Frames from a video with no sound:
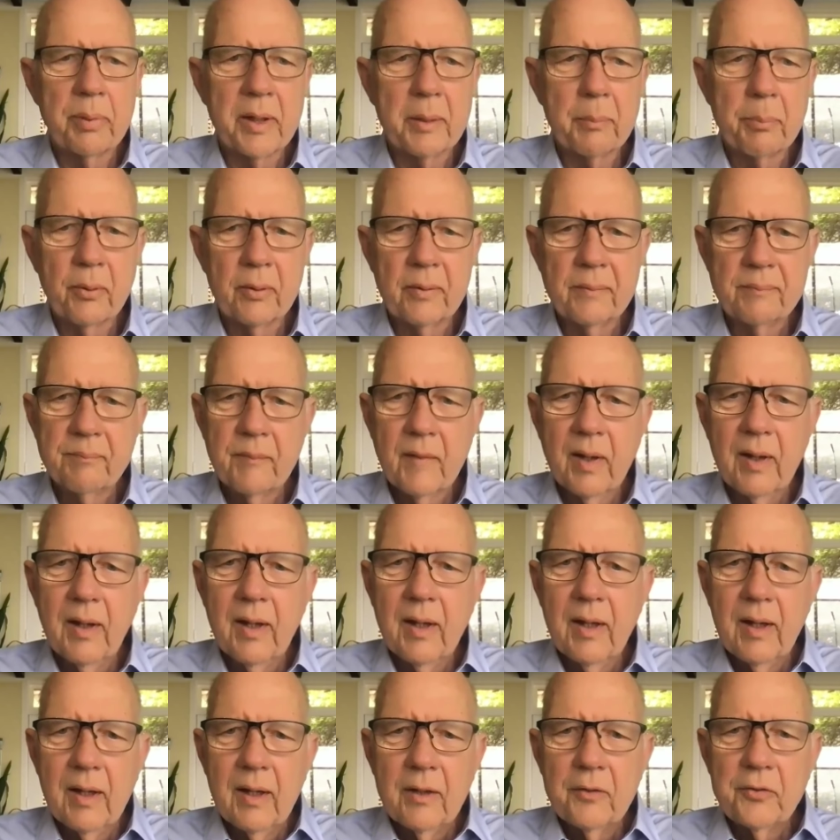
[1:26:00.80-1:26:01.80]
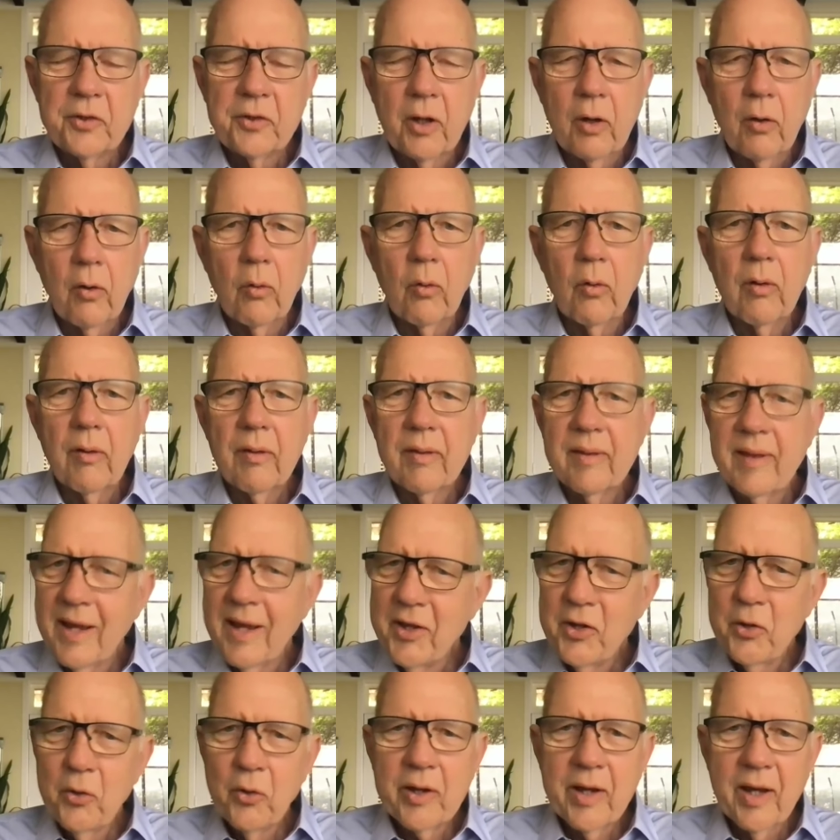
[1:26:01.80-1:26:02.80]
people. So yeah.
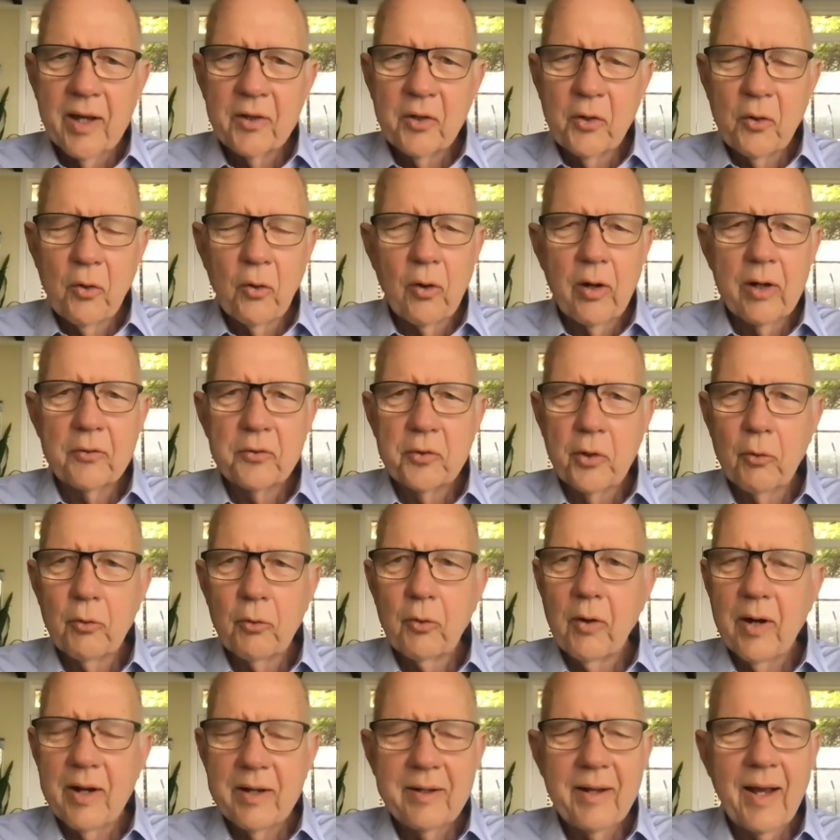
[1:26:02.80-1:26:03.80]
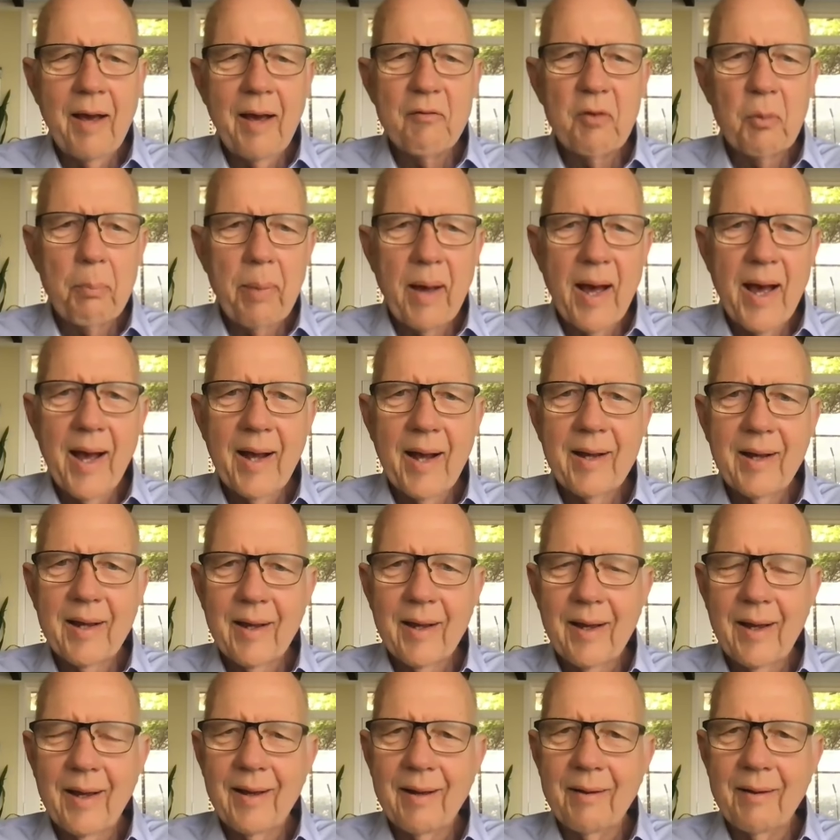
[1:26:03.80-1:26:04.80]
thank you again, Cory. So great to All have right. you back.
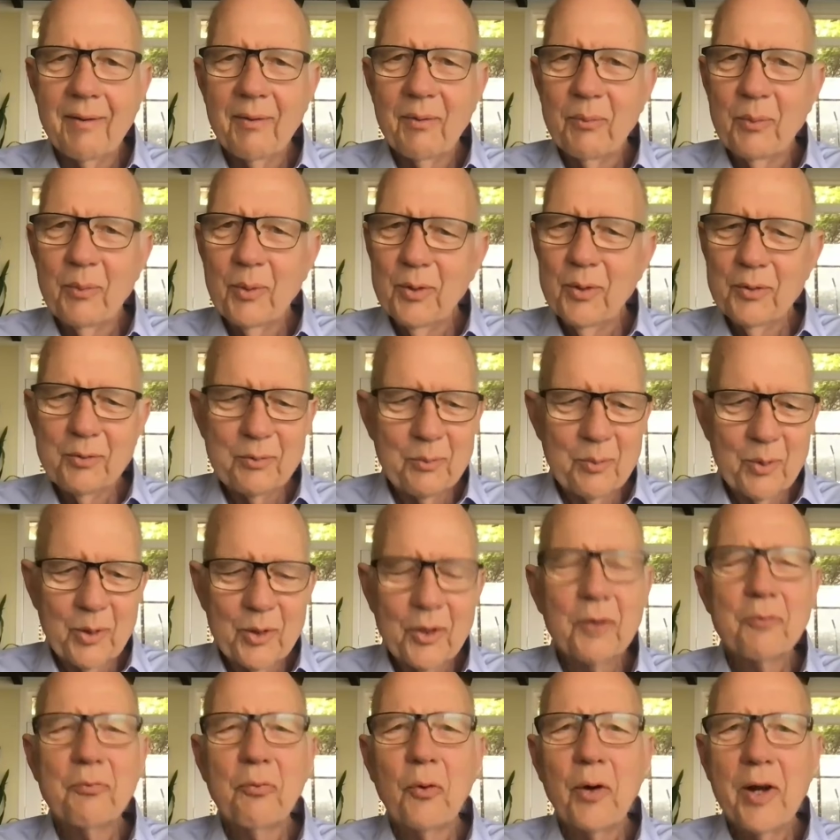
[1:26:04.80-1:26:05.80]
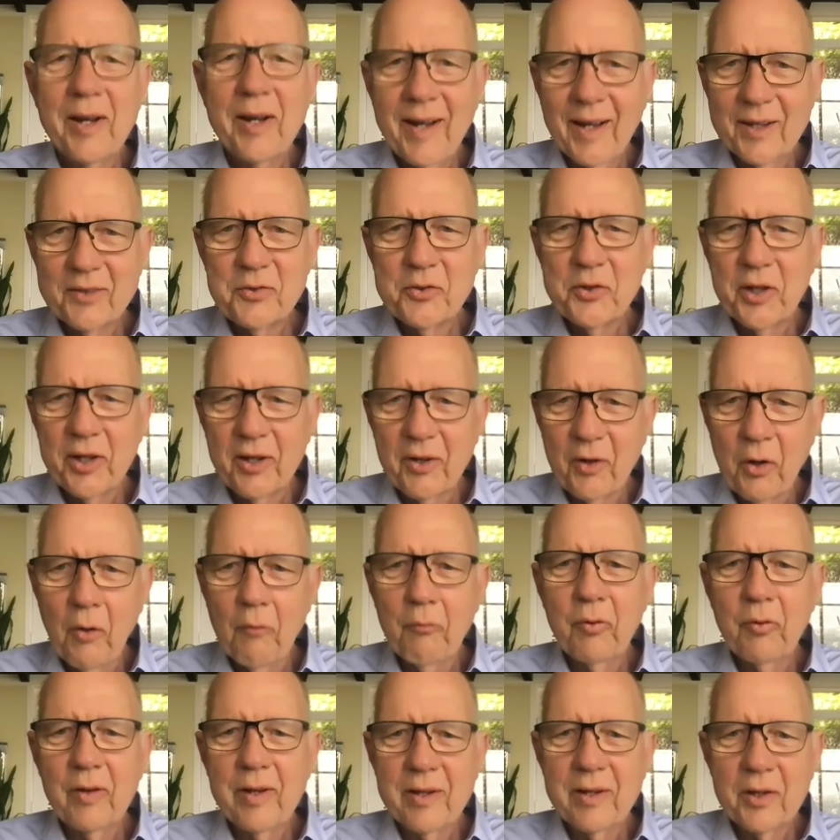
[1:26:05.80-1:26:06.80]
Uh, we'll we'll look for you next year.
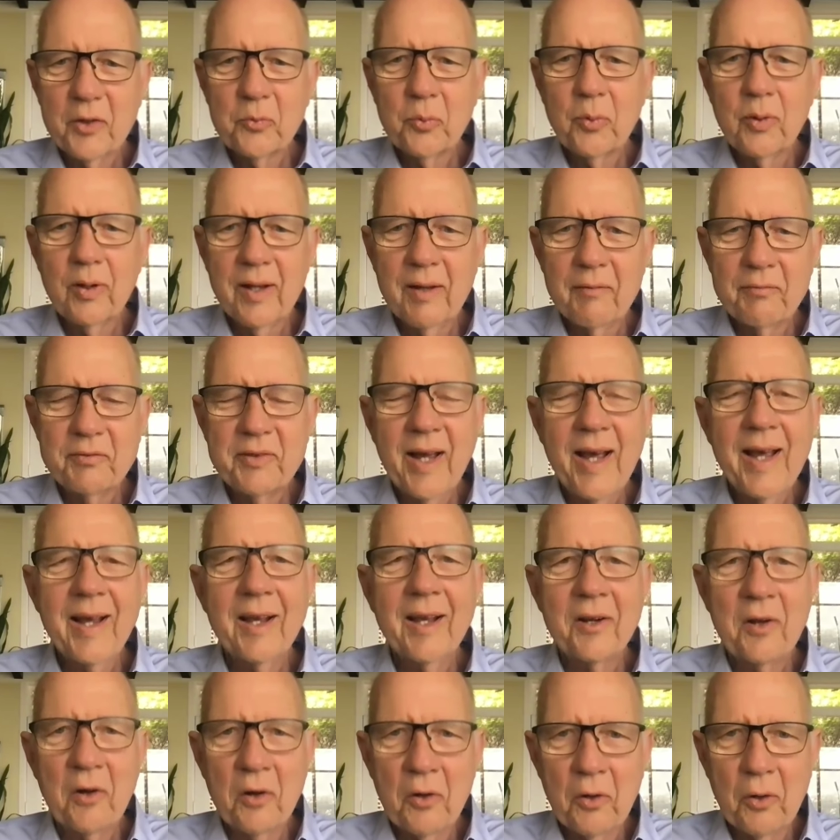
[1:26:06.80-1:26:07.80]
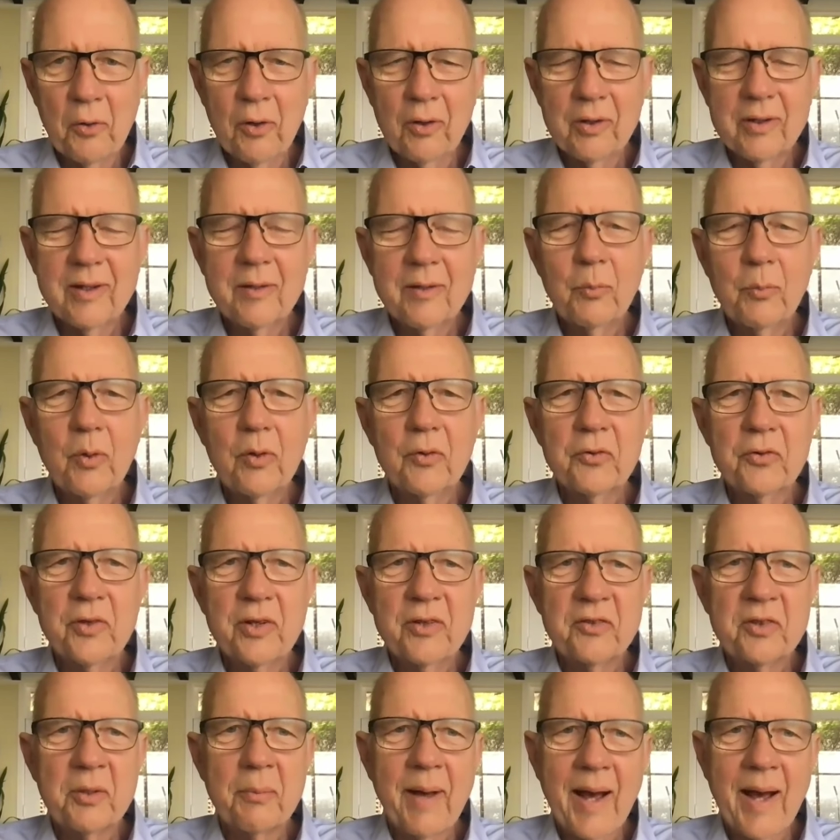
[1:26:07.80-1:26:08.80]
Hopefully, this will have taken hold and we'll
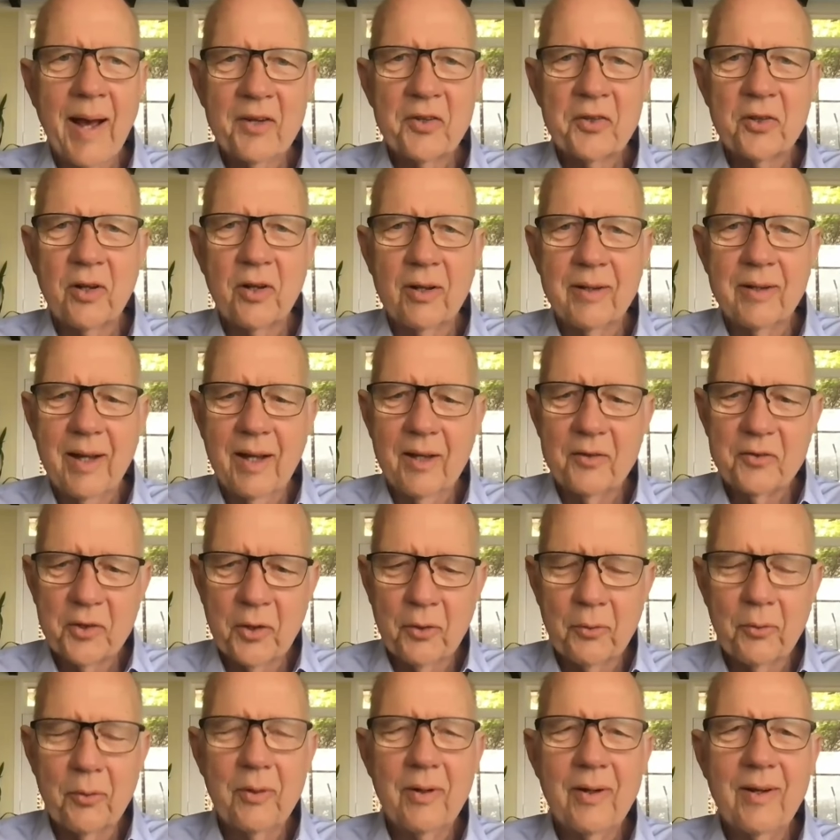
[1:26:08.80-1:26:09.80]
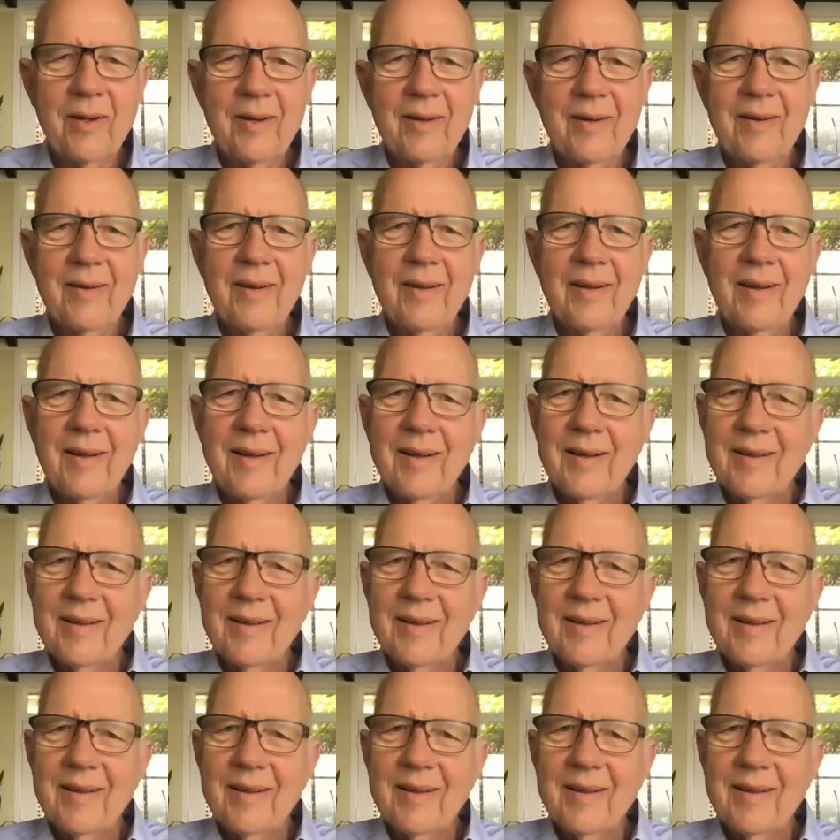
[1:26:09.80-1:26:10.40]
see some action on that. So that'd